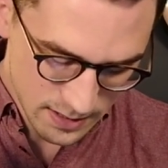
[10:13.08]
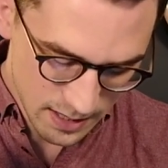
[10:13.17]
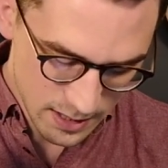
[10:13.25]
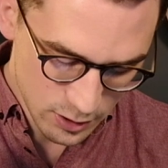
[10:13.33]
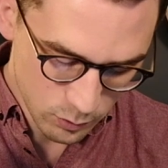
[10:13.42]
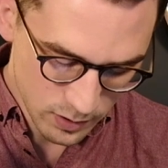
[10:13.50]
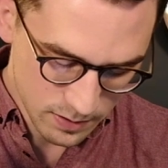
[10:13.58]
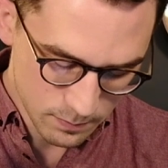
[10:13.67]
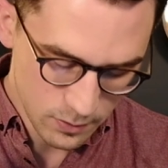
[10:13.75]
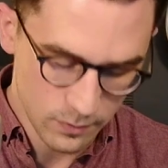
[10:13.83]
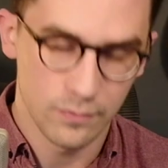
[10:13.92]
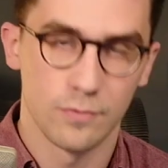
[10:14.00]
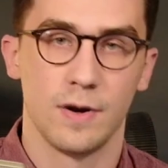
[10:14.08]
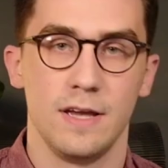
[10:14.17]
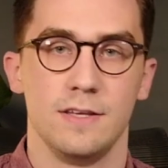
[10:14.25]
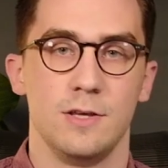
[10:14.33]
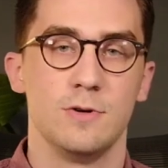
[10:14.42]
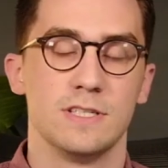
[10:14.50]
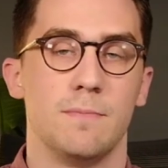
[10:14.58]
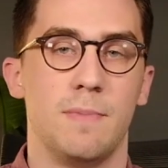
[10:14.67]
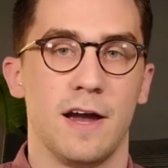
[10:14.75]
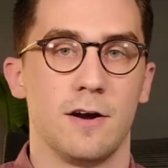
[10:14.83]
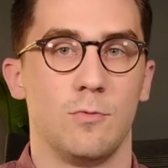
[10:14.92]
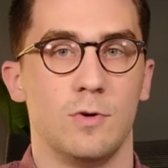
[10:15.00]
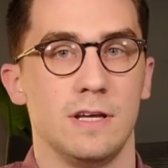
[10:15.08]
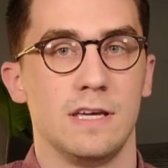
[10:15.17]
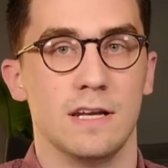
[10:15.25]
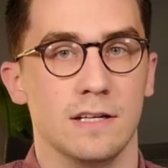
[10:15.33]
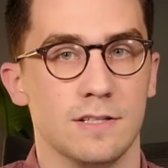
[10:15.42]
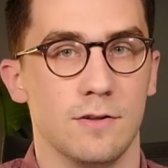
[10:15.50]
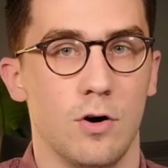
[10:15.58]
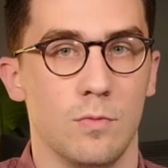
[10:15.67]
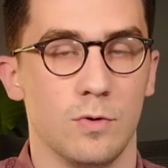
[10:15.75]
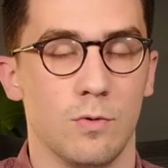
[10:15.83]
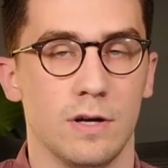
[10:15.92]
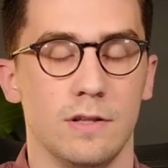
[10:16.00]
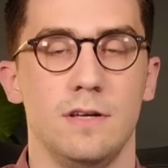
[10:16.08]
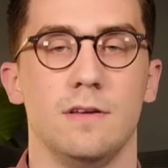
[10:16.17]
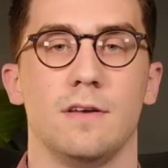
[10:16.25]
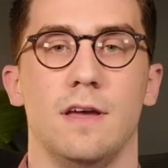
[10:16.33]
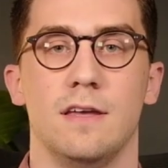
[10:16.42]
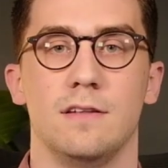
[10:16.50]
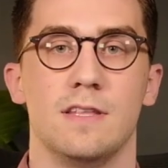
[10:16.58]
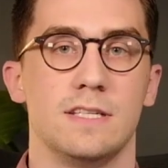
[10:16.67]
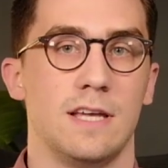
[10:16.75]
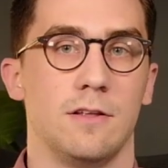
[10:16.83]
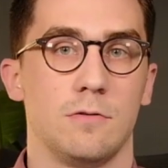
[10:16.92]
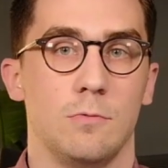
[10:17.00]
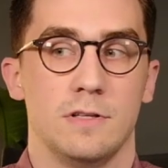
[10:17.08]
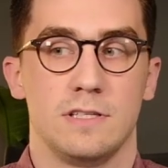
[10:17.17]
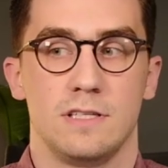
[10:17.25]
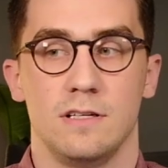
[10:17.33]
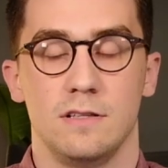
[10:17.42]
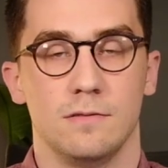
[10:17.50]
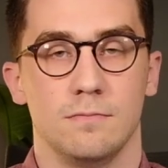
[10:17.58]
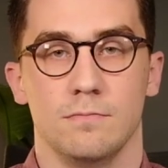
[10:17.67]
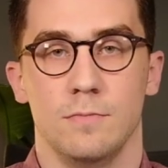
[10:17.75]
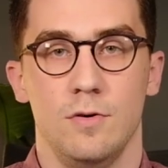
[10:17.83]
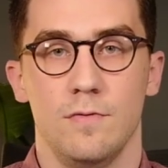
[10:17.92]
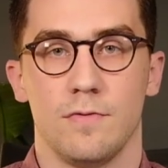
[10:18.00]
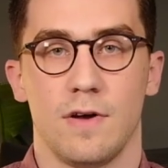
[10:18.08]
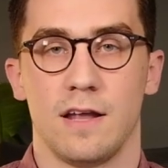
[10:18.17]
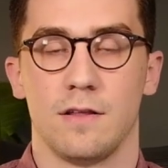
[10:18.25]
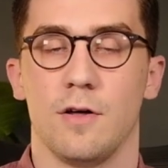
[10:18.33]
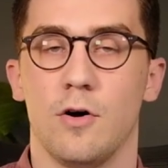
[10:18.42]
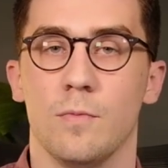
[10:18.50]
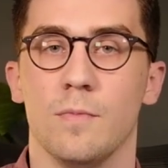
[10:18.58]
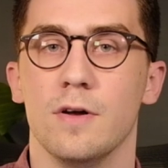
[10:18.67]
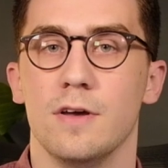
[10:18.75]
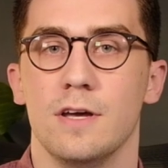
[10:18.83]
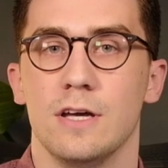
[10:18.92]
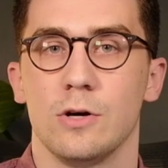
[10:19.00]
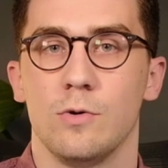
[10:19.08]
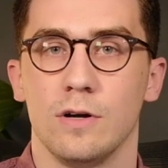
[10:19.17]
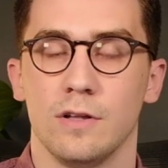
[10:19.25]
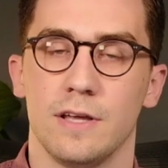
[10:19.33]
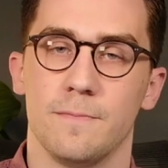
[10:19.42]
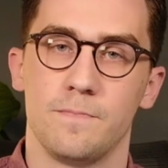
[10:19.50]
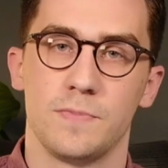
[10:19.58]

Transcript: a quick move, right? You as the buyer want to get into the home quickly, and the seller wants to move out of the home quickly.